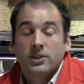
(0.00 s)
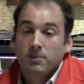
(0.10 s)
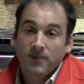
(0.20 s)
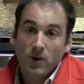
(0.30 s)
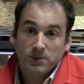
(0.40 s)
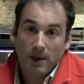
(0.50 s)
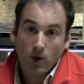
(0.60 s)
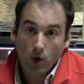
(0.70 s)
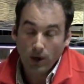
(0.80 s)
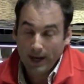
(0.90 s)
some folks might
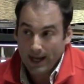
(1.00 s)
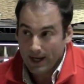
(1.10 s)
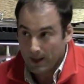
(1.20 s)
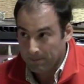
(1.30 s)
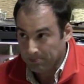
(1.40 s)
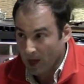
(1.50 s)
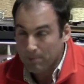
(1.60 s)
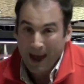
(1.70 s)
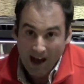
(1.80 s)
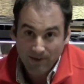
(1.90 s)
call it a, um,
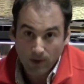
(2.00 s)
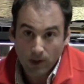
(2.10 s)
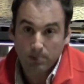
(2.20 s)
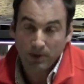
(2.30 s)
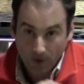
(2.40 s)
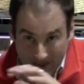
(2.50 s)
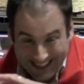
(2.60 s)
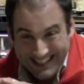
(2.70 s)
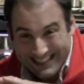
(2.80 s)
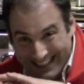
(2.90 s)
a baffle, but there
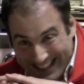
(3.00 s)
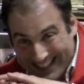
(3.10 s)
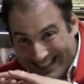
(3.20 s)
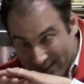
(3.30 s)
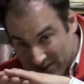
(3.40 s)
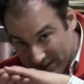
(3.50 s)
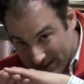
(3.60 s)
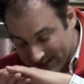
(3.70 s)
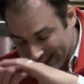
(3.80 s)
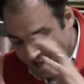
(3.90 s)
is an, there's, a,
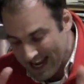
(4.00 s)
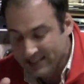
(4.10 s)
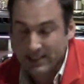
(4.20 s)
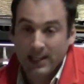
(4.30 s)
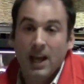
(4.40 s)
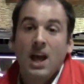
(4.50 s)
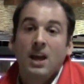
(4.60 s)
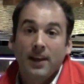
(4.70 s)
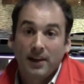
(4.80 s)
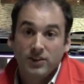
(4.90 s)
there's a casing
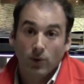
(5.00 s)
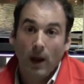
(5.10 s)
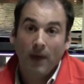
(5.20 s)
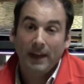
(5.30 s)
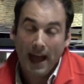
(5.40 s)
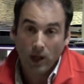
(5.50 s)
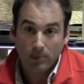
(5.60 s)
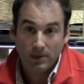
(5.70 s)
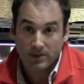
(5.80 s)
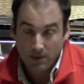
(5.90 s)
that is around that
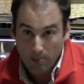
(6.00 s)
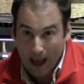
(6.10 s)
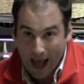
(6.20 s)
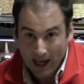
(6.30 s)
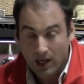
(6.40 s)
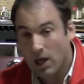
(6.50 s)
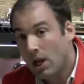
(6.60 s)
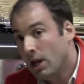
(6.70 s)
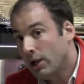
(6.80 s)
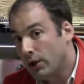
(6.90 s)
element in the back.
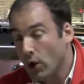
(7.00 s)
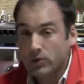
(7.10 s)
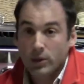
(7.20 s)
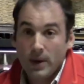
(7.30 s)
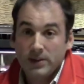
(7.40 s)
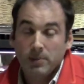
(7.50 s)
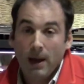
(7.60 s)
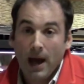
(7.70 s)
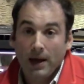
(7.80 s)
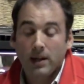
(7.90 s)
No two ways
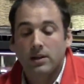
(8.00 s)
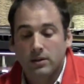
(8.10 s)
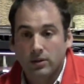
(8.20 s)
about it.